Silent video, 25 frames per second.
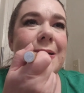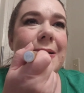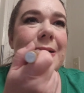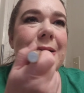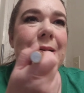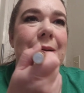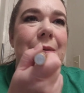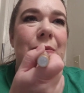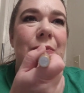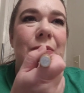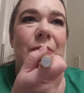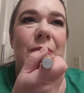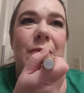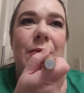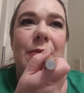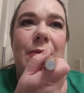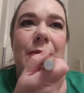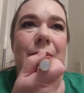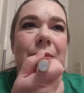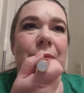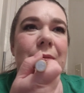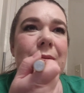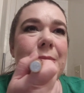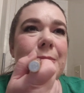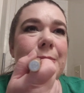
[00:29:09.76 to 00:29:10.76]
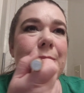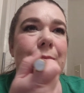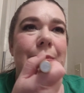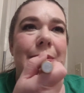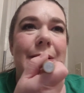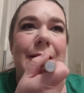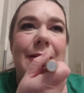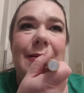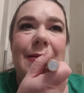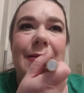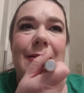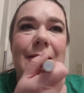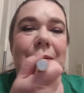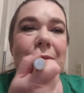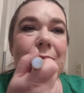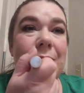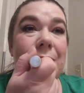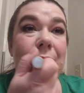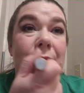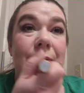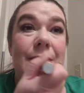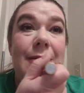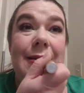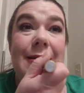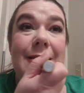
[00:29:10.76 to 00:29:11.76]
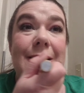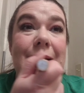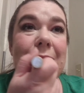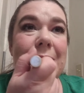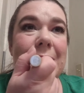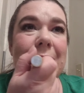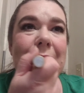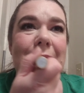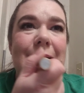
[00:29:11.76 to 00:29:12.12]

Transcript: Or fruit, but it's fruity.